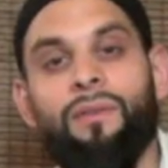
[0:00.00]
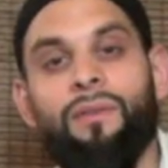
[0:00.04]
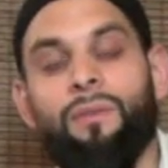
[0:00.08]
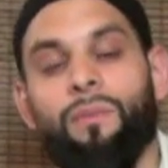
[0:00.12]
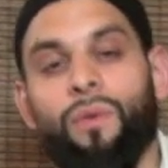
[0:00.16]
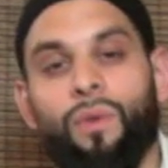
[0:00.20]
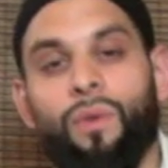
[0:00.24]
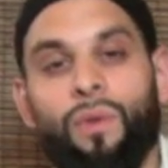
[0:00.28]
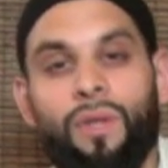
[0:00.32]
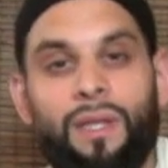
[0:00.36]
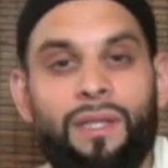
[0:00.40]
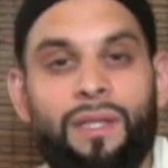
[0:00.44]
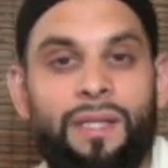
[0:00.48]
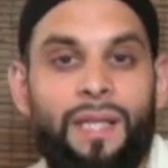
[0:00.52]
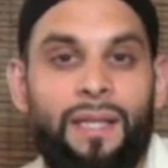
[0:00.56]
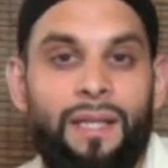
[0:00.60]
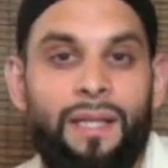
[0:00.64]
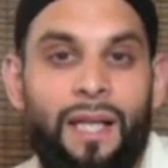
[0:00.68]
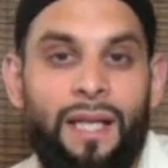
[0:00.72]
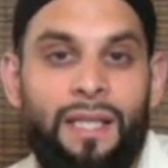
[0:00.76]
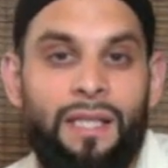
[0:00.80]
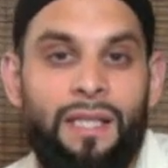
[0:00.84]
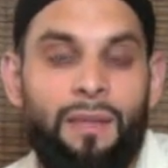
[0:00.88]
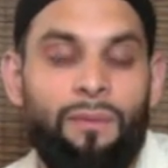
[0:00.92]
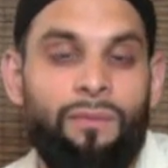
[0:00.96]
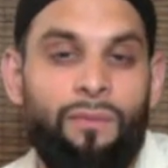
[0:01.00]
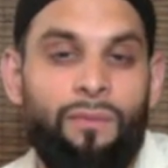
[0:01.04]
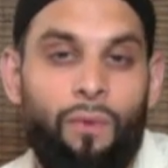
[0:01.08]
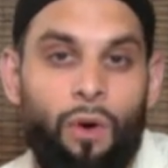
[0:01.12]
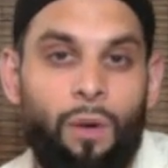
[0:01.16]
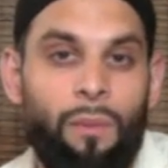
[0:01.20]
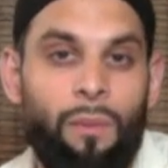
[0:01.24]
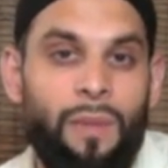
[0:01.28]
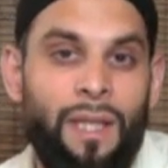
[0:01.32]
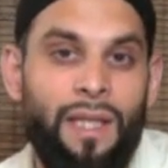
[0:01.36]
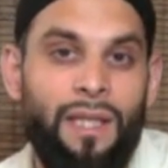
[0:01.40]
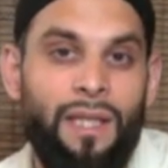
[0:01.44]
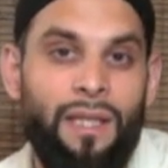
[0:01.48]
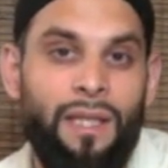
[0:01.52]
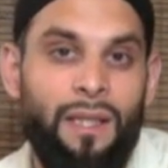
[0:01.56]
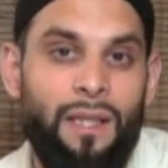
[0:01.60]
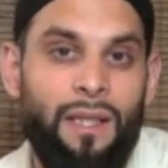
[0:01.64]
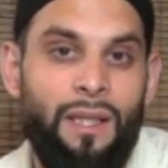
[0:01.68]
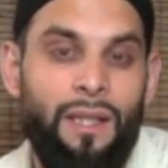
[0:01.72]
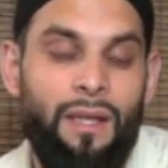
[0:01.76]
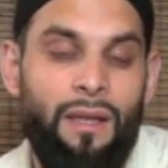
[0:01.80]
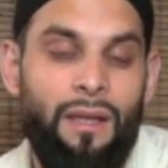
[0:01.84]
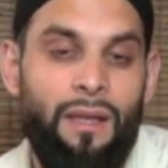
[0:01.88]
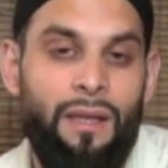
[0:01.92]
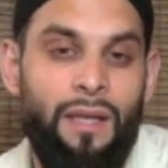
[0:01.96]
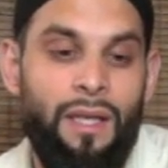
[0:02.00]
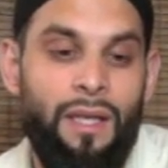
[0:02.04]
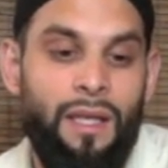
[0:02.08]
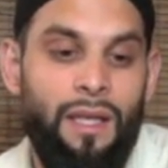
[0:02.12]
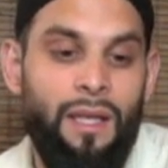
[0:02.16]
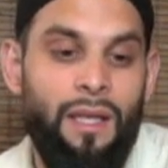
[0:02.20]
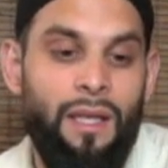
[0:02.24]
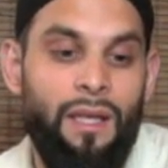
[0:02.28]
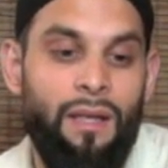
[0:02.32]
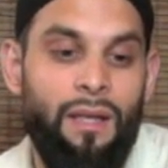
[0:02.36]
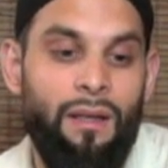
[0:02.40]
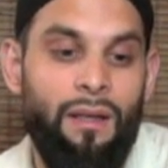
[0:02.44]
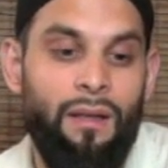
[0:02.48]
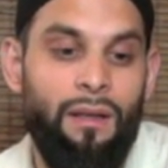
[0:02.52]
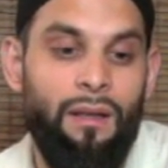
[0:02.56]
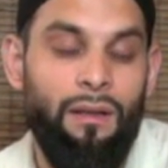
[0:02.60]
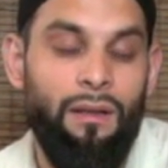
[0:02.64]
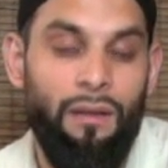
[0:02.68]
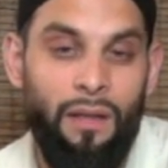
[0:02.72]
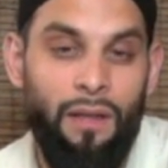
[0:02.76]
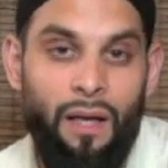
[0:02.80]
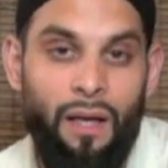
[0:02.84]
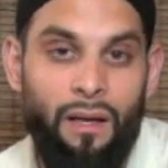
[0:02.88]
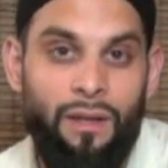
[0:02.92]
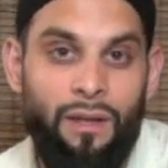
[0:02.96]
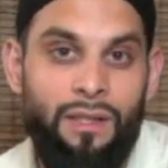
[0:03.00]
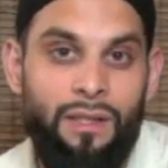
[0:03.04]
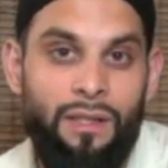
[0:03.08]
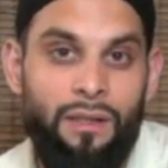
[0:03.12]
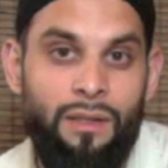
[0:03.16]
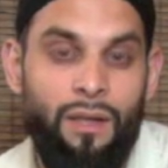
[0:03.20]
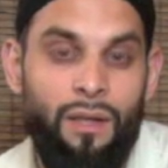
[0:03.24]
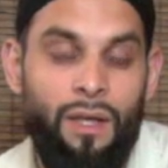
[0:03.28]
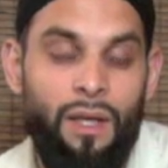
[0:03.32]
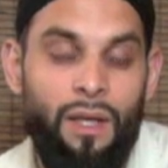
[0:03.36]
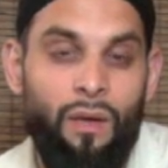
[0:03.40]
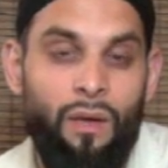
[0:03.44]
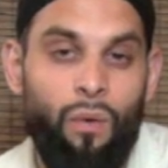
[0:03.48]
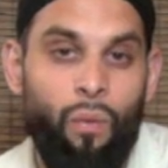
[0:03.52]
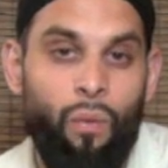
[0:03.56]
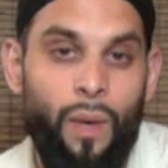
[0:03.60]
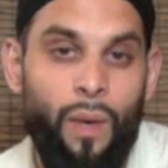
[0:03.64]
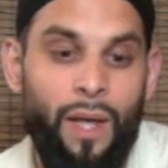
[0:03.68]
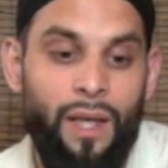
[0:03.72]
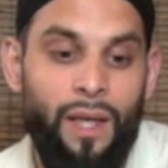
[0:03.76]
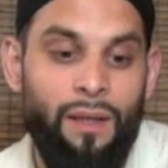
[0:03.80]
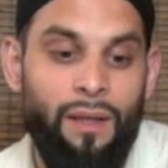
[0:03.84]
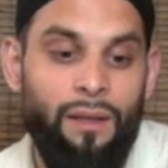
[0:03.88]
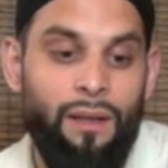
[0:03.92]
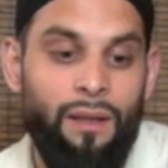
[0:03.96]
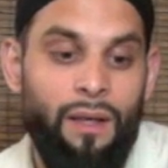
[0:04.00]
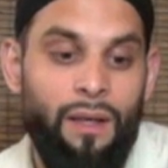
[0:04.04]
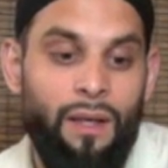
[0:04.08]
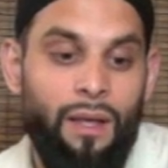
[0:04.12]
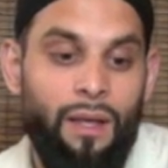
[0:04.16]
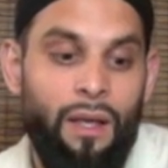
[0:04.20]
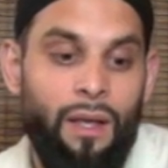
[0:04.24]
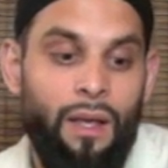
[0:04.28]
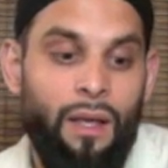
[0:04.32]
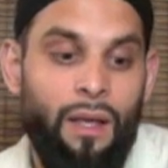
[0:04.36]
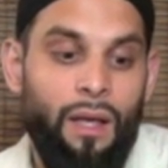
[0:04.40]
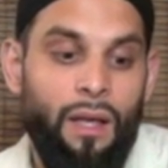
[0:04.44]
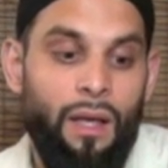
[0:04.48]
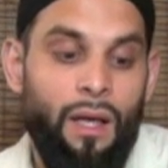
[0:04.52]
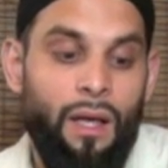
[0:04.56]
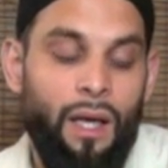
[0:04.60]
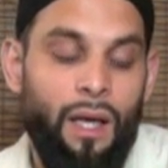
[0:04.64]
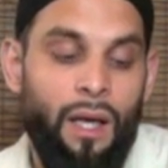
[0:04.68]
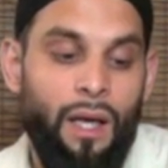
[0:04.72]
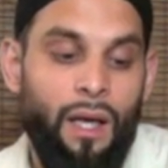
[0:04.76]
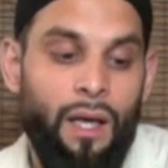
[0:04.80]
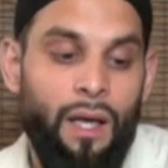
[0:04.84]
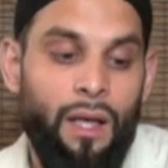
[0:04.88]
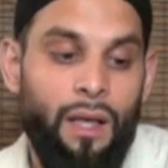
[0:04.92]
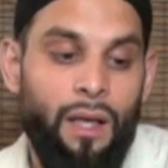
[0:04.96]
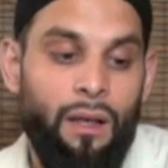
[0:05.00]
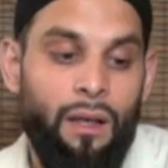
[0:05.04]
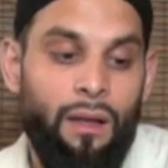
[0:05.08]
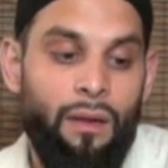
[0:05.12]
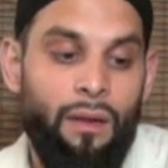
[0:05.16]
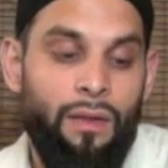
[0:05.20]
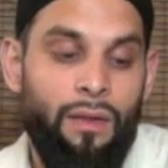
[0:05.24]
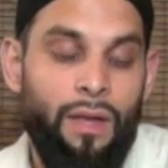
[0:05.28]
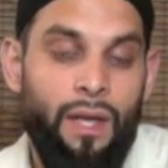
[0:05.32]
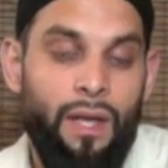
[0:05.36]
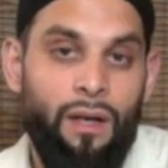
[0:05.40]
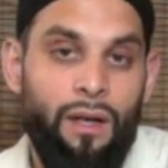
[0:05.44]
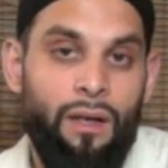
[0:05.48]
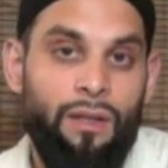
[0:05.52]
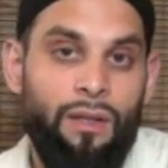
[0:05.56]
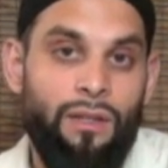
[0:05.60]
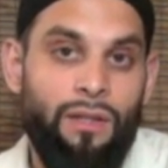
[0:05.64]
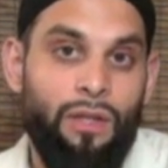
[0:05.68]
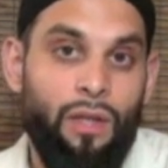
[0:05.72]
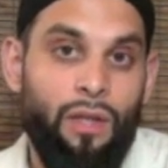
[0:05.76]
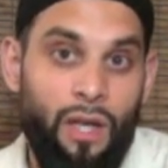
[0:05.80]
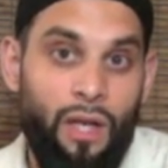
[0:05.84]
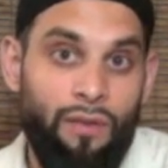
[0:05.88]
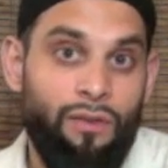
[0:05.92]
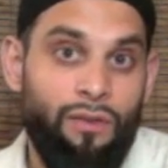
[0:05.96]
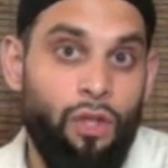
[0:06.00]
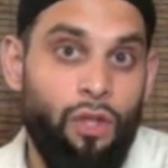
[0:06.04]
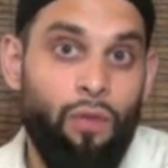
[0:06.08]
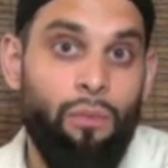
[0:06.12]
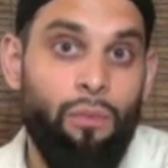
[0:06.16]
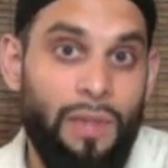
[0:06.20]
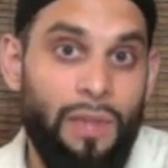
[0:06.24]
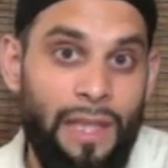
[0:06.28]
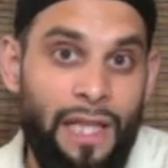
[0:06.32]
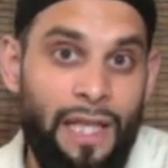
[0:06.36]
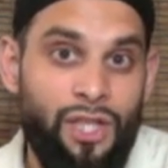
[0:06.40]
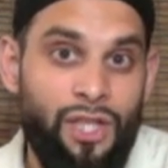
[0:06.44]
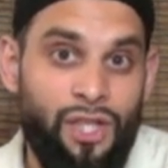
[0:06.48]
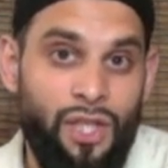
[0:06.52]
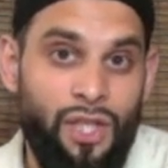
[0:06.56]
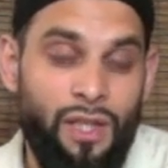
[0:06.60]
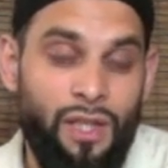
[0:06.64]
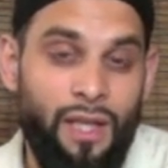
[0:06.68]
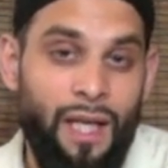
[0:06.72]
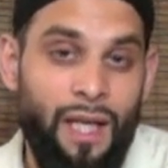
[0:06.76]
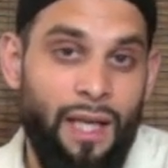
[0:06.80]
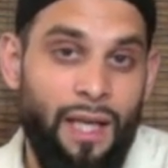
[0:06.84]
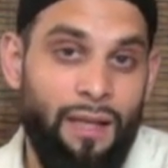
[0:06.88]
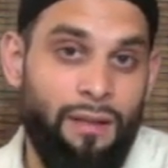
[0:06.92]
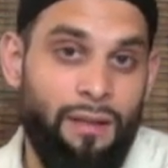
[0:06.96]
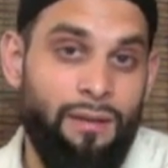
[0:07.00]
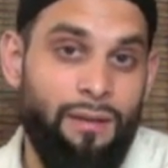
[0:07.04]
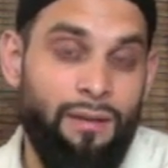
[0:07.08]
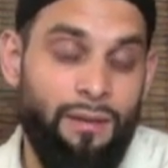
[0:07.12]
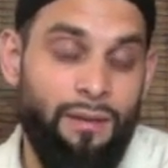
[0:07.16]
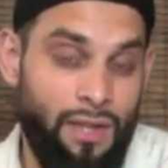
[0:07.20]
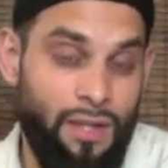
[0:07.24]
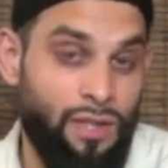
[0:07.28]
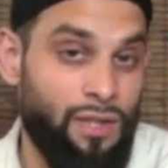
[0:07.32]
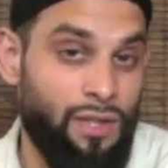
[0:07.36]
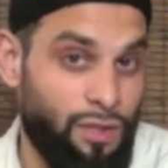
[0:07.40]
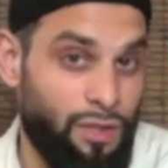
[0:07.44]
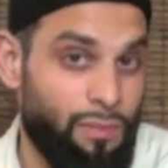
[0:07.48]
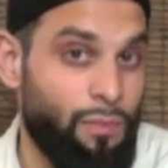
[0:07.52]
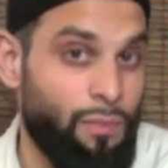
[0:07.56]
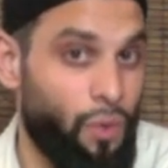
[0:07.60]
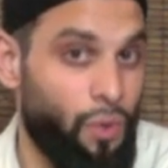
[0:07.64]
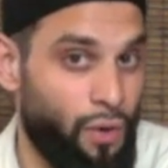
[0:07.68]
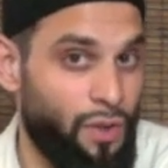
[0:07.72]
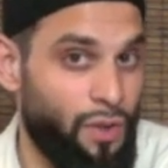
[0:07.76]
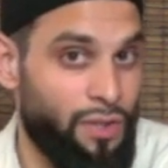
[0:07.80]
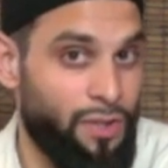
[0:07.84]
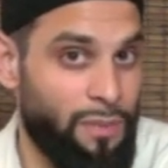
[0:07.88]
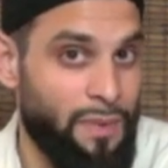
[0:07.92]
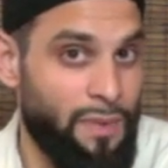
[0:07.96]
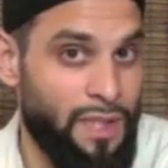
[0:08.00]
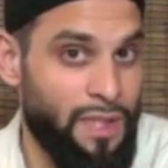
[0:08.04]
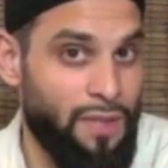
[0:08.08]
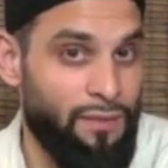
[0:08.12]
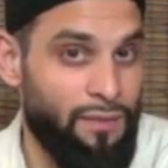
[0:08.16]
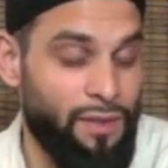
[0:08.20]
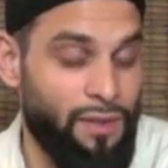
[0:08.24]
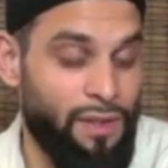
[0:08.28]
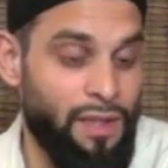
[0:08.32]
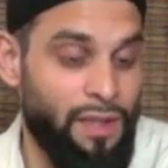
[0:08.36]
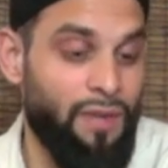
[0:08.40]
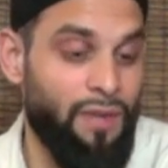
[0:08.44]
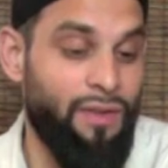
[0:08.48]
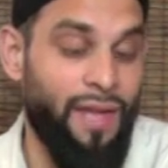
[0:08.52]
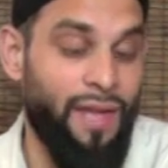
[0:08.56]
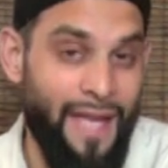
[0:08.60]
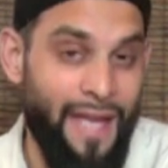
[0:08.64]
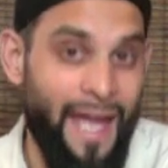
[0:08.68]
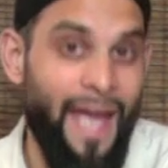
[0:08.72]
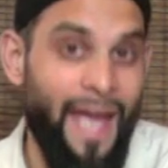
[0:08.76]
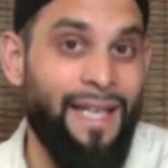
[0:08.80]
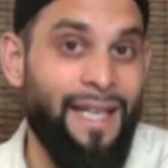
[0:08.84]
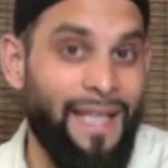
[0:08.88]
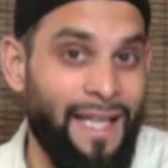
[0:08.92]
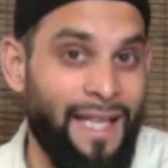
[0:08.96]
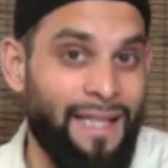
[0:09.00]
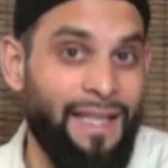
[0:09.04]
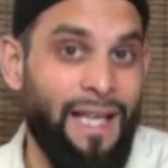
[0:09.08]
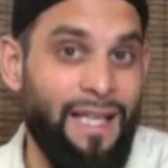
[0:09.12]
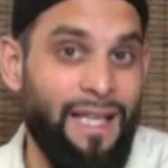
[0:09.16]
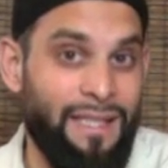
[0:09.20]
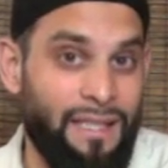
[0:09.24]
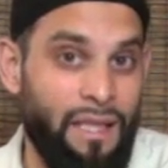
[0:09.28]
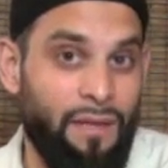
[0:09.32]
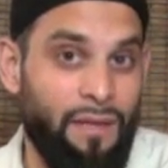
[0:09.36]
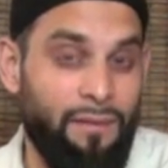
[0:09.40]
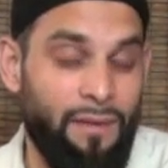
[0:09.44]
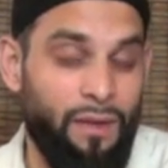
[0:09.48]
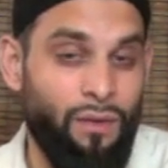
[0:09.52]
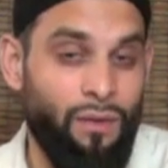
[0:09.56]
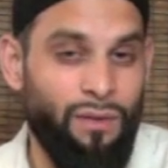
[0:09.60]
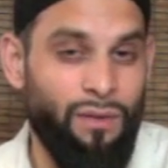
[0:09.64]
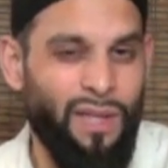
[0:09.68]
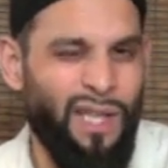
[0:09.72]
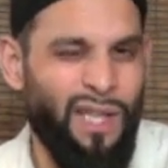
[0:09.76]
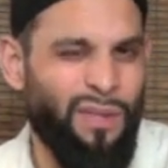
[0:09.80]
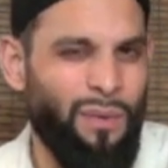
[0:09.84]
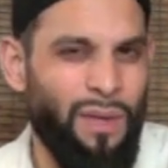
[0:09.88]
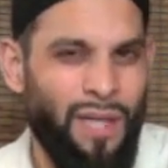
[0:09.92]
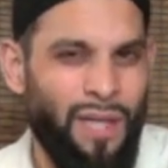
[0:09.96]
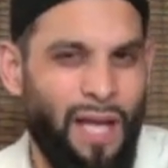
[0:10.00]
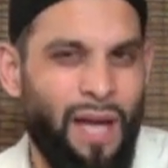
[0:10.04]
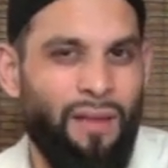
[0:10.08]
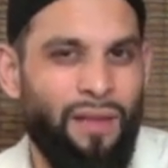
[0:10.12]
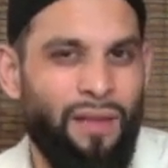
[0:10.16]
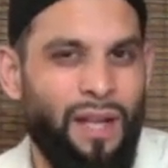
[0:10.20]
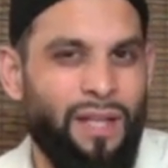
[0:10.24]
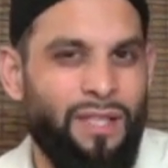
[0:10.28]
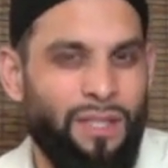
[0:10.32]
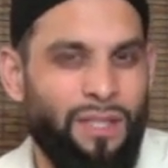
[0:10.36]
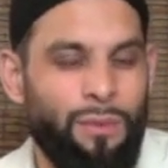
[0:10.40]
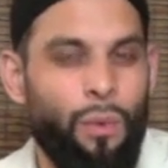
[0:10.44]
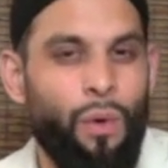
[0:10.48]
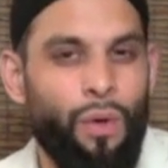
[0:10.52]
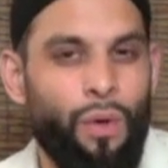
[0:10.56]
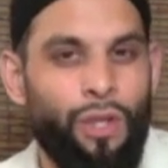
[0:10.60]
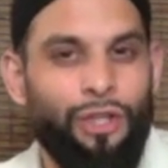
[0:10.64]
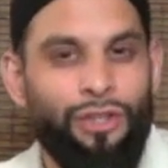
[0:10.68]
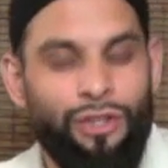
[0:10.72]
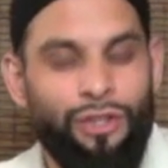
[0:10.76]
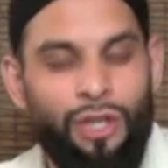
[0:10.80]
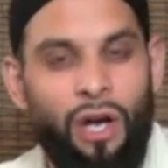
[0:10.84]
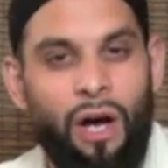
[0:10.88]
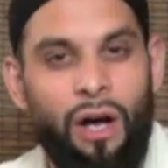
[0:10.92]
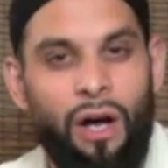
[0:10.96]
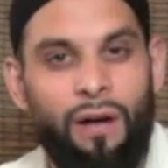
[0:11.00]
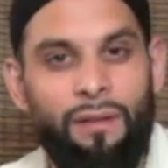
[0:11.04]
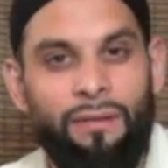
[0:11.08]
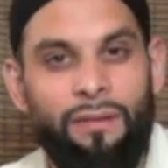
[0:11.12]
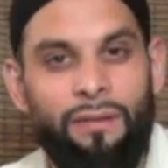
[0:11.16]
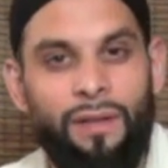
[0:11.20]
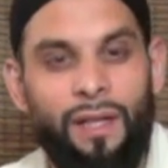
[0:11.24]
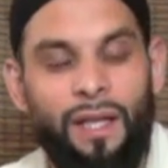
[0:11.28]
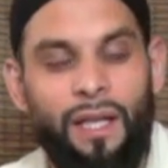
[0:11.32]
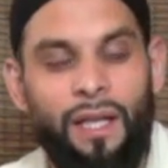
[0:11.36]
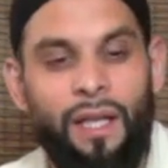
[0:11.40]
of the mucus that ends up forming in the lungs when there's a lot of accumulation, and such as smokers specifically, they can't get that stuff out, and that's why they have that smoker's cough.